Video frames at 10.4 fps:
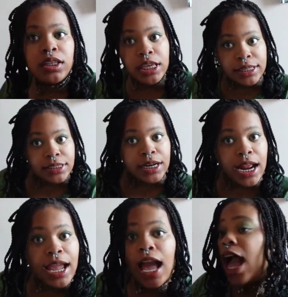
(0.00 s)

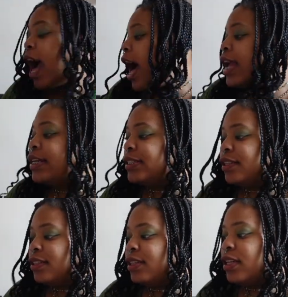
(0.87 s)
Yesterday I did
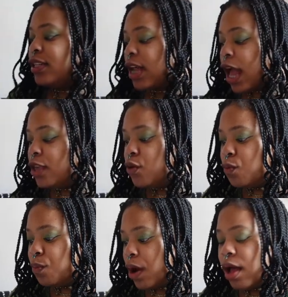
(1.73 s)
something that you
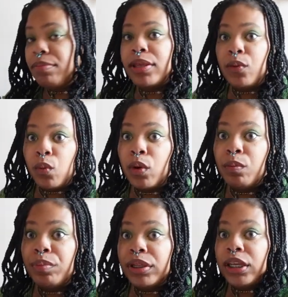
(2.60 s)
probably
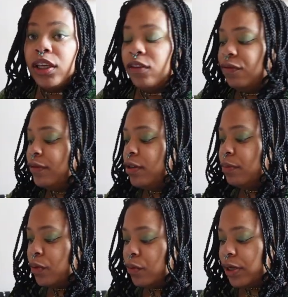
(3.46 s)
won't believe.
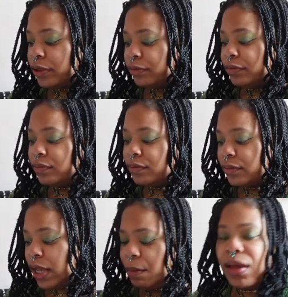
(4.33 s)
Number one,
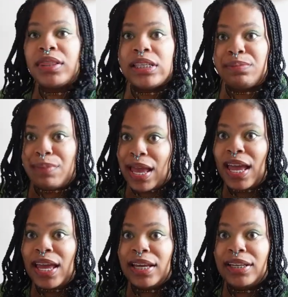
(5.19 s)
I bought this
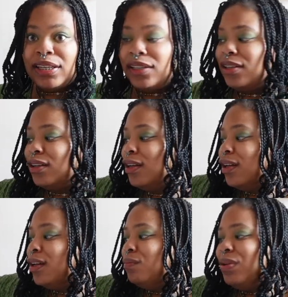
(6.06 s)
bag
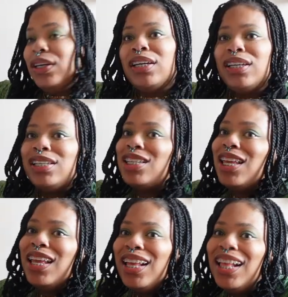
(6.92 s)
because